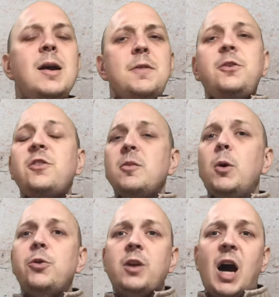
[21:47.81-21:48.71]
This is the
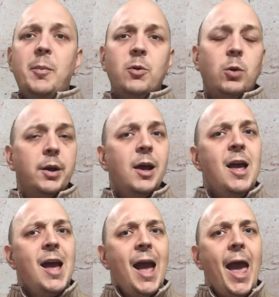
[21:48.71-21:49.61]
most common one,
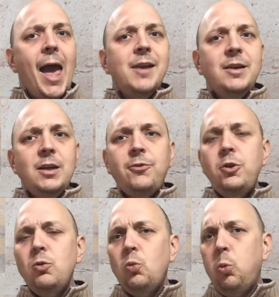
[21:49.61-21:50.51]
and if
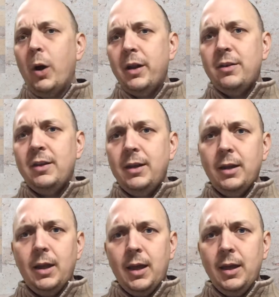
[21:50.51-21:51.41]
you wanted to
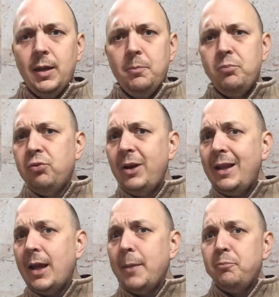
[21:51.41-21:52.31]
get a
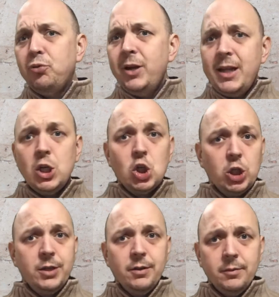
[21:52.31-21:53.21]
pretty
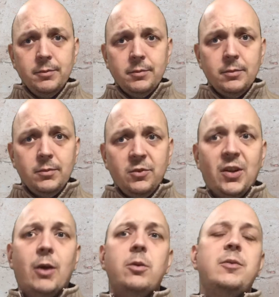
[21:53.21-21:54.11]
good
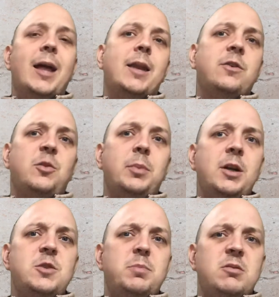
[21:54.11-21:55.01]
sound of Latin
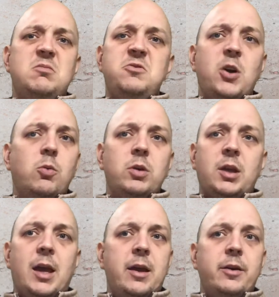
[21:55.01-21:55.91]
speech, but don't
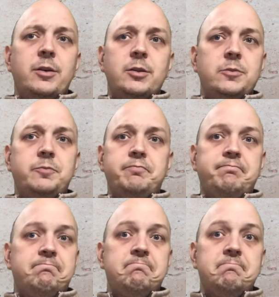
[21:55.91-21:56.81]
care
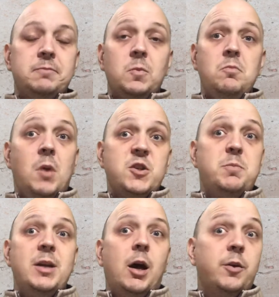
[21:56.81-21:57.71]
much
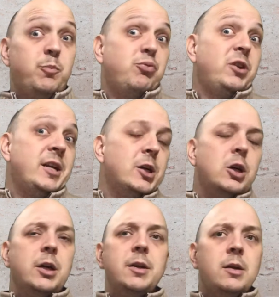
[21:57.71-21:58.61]
beyond pretty
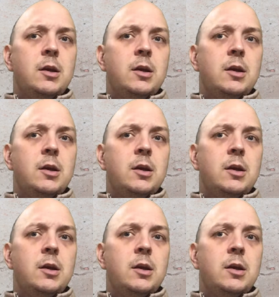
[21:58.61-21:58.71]
good,